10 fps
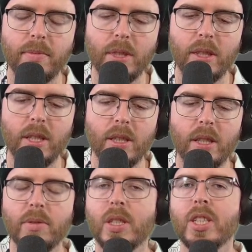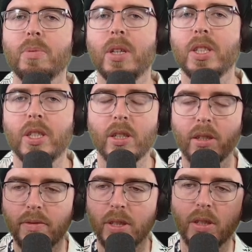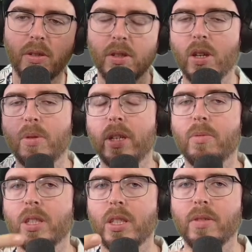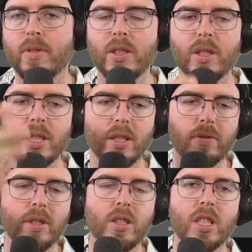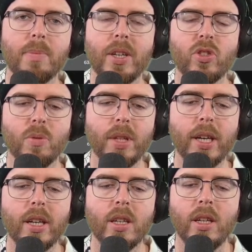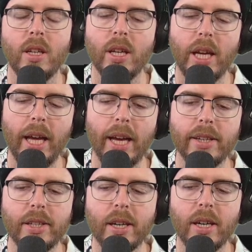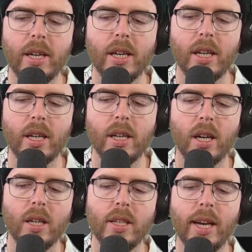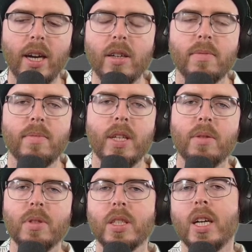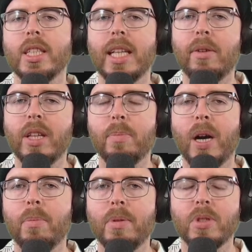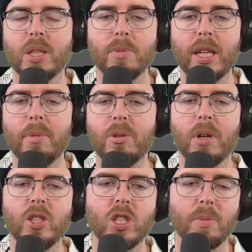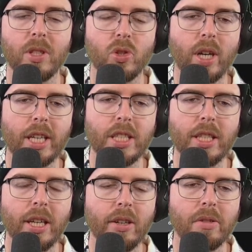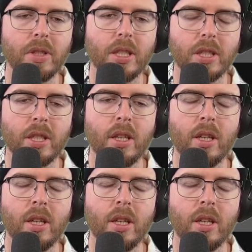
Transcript: There was nice one in stereo field, no weird resonance frequencies in the frequency spectrum there. And yeah, it was nice and loud without pumping with some dynamic range in some of the tracks there. It was just